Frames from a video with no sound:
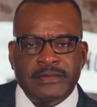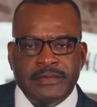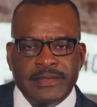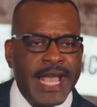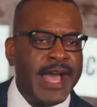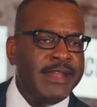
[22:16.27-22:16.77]

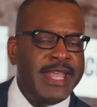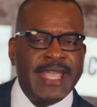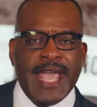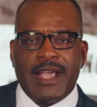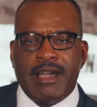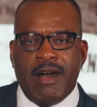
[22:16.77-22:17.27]
Now they
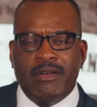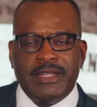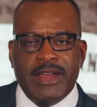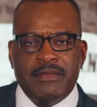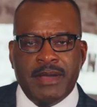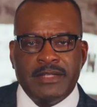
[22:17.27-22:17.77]
got caught and
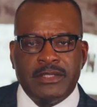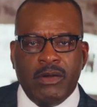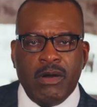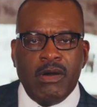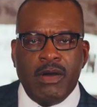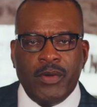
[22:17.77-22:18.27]
everybody said,
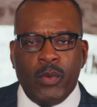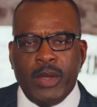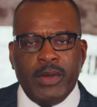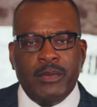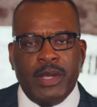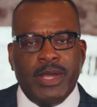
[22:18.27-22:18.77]
oh, boy,
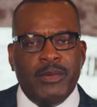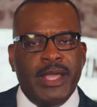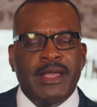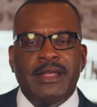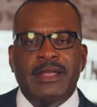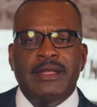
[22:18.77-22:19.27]

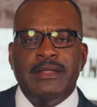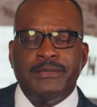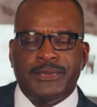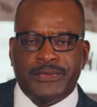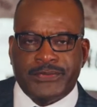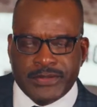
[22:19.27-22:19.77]
wait.
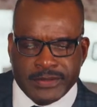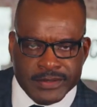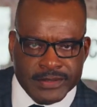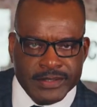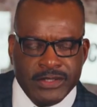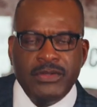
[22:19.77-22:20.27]

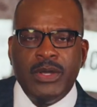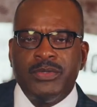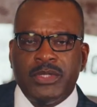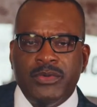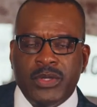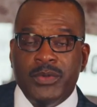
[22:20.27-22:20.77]
You know what
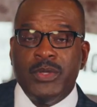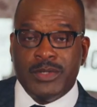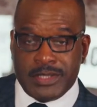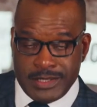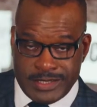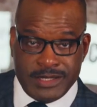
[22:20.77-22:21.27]
you were doing when you went
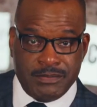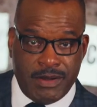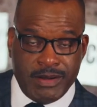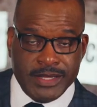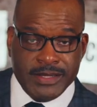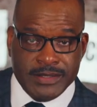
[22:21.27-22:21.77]
to the Diddy party.